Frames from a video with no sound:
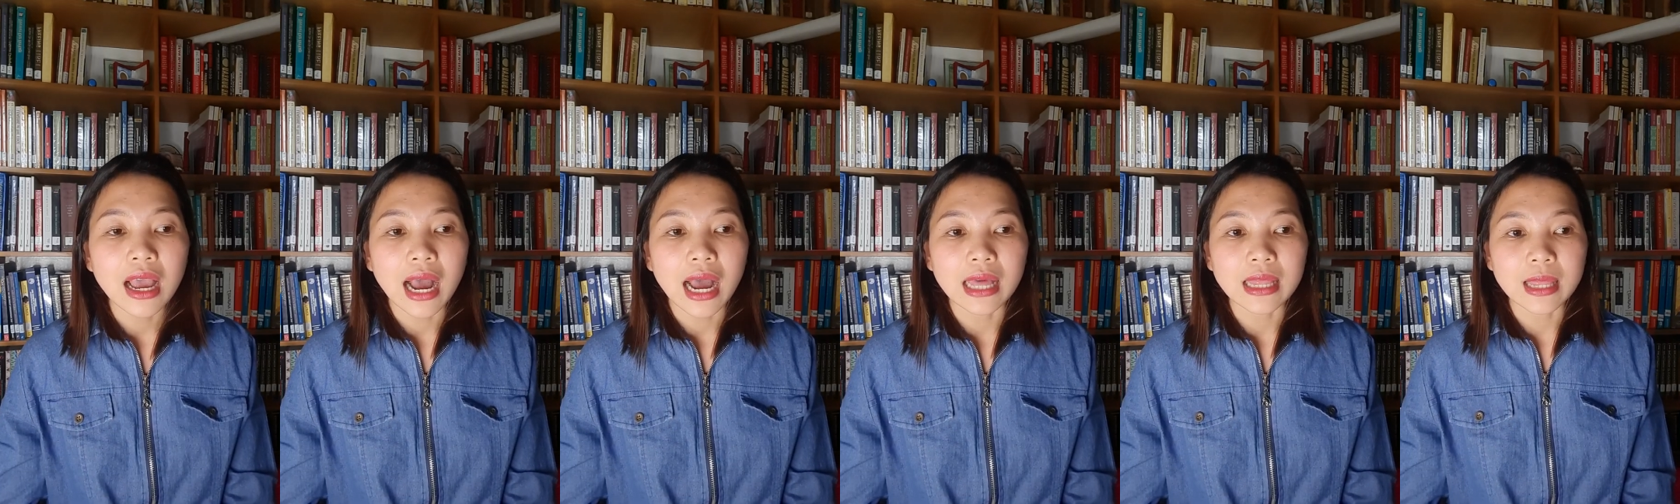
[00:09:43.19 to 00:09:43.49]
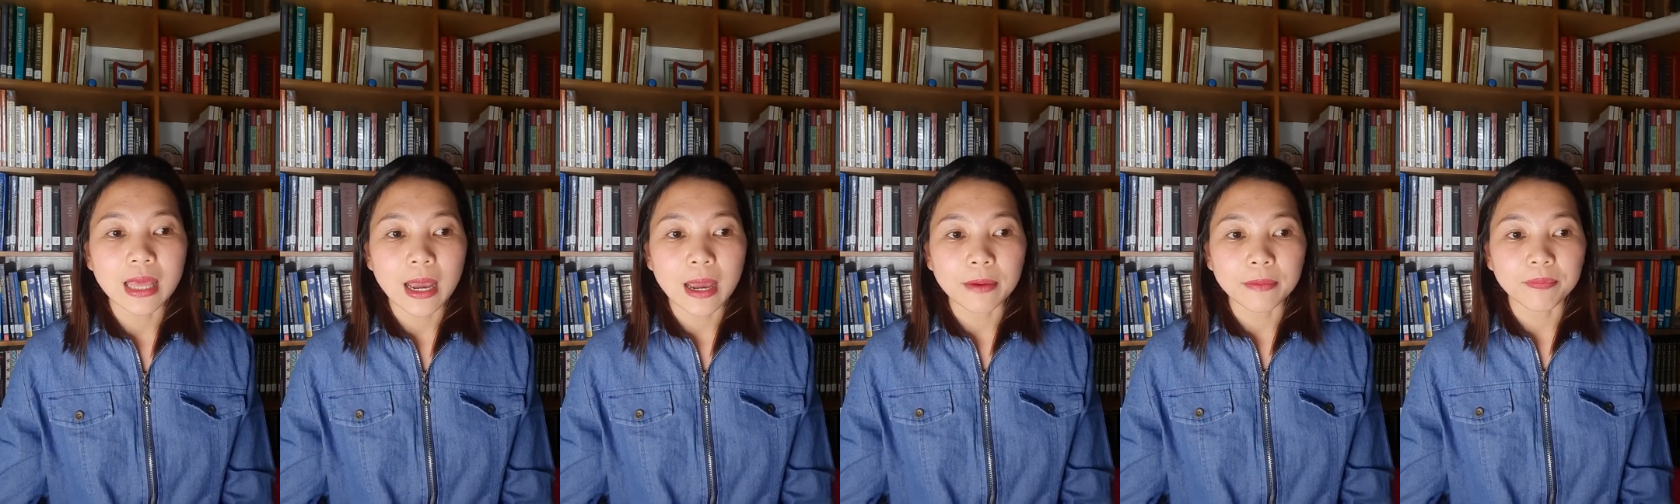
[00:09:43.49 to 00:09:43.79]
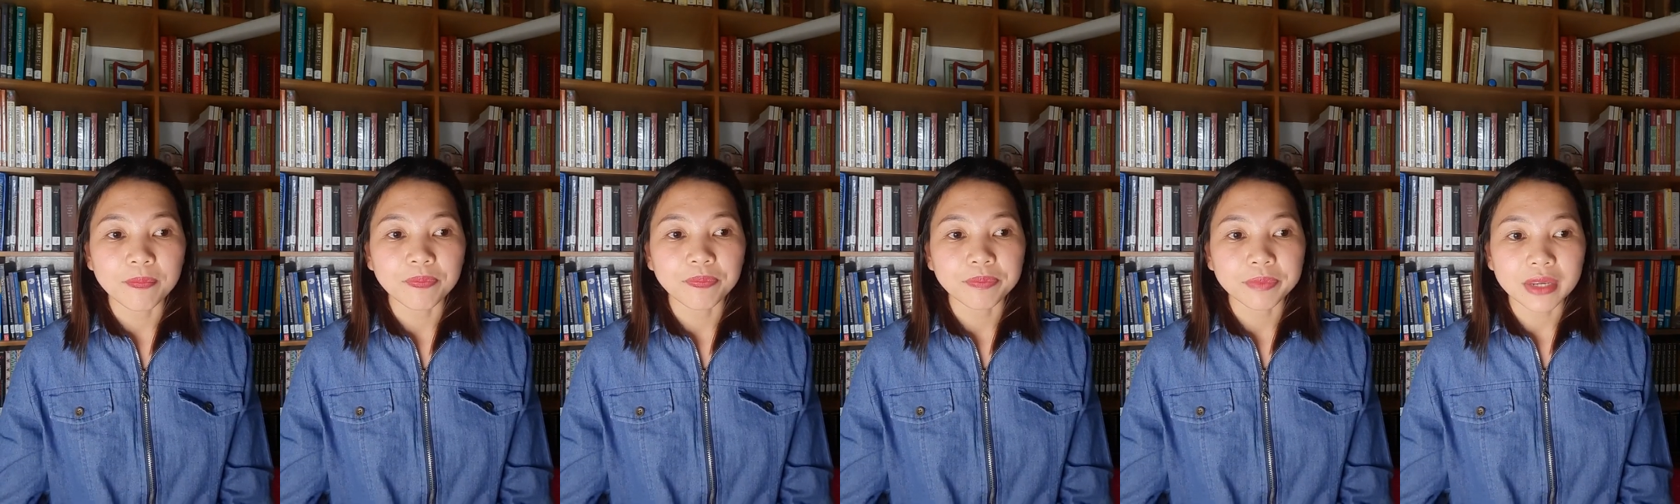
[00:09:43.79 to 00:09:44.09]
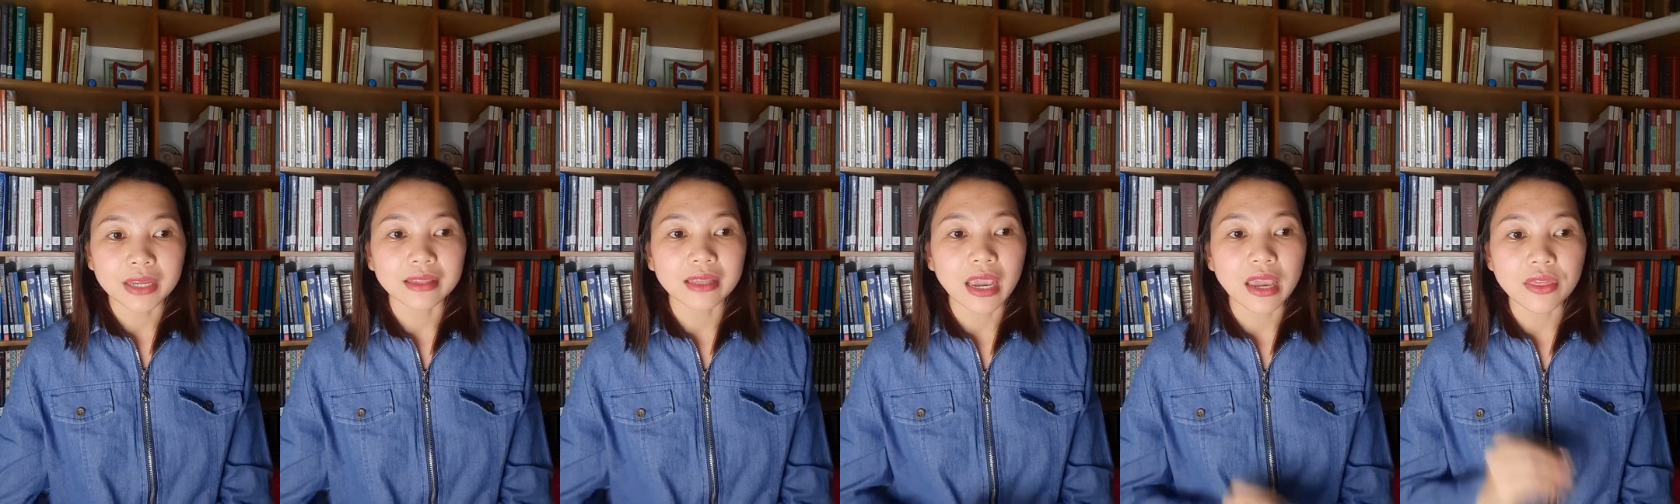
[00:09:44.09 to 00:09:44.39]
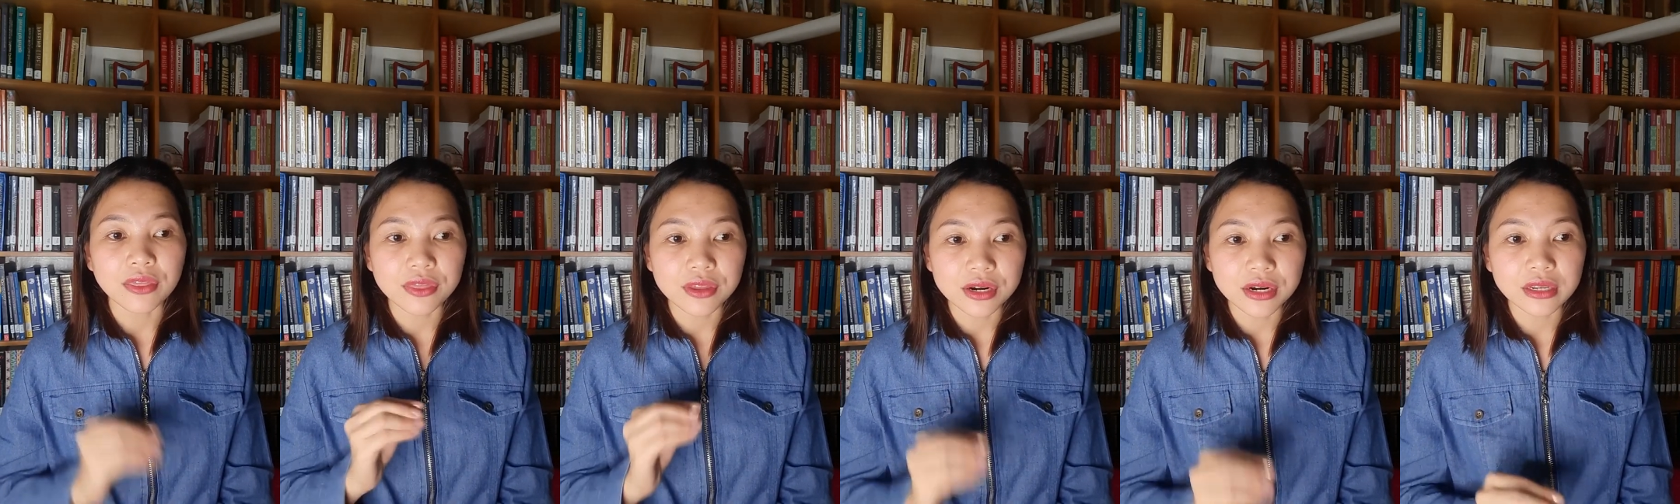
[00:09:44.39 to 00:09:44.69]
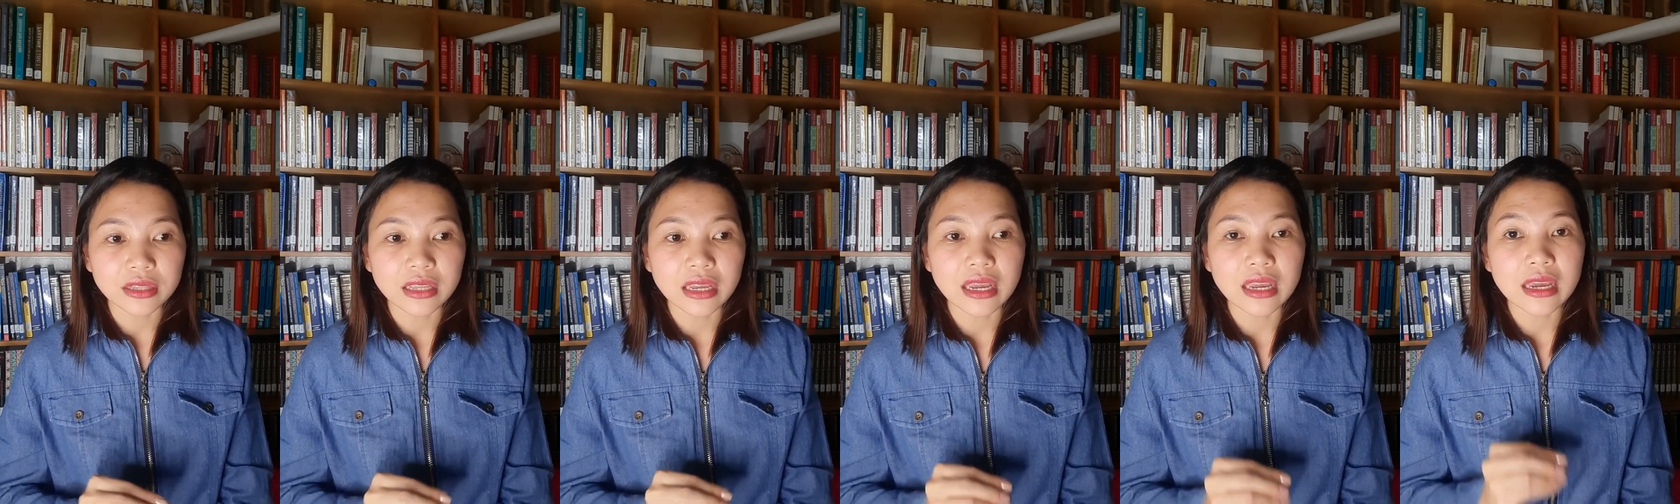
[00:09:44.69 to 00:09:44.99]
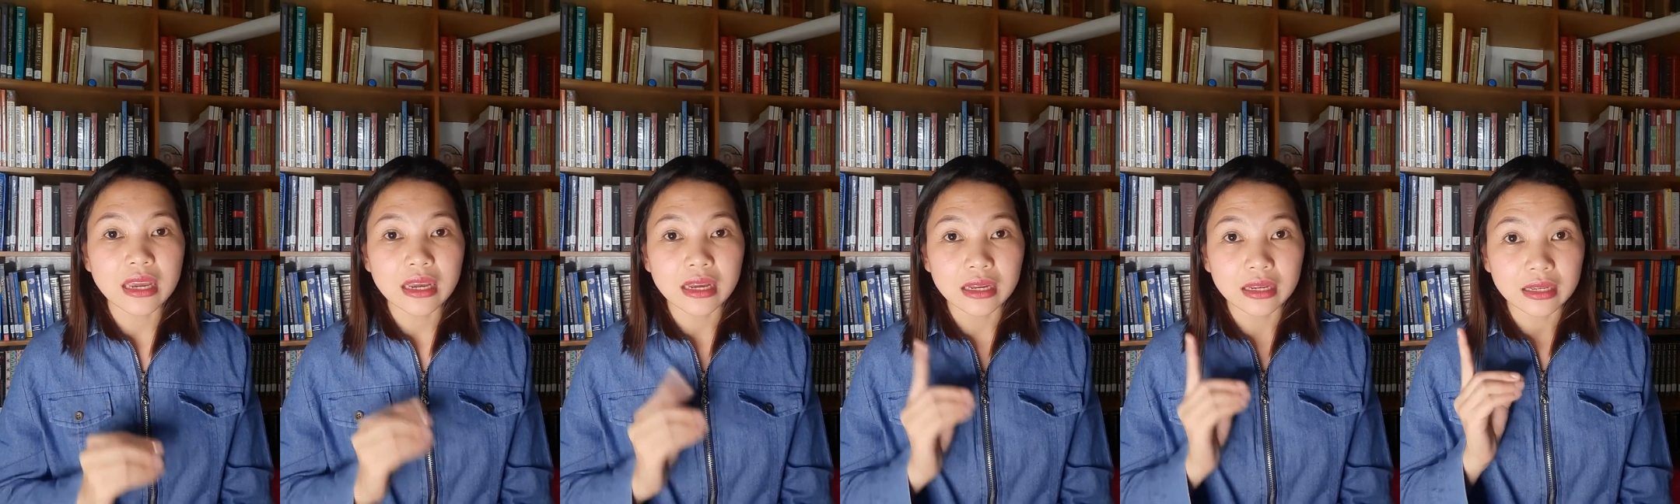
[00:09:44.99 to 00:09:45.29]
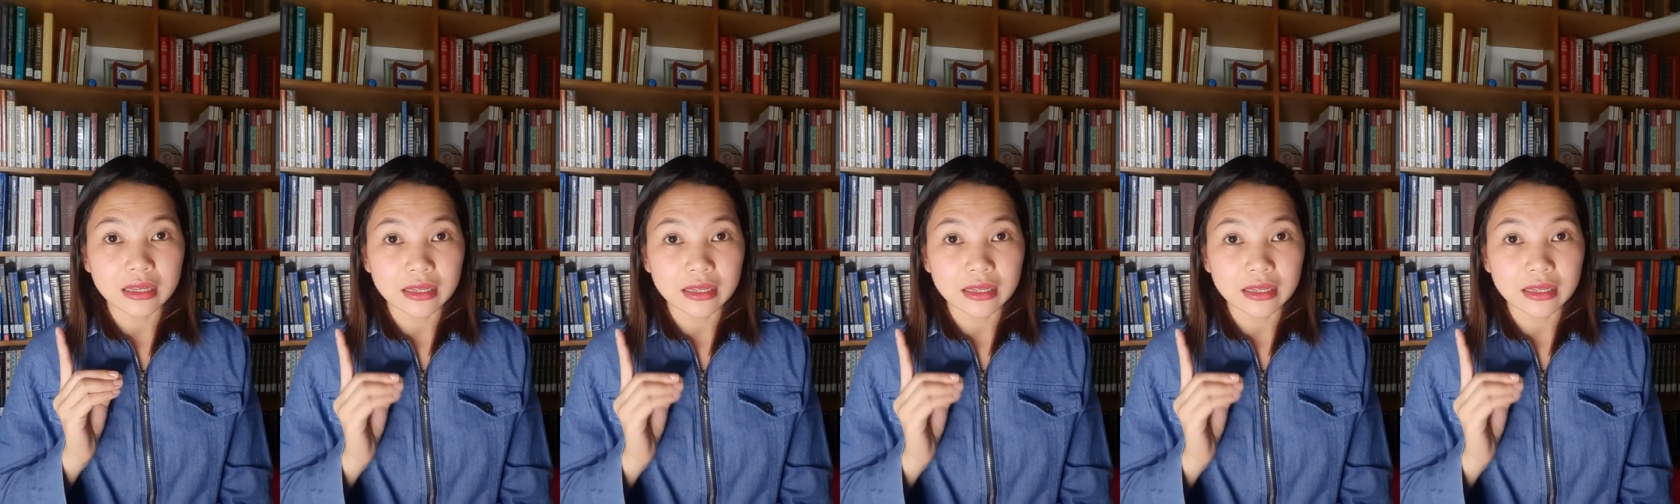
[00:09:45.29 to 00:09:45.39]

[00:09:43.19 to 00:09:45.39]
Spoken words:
And then at 8:30,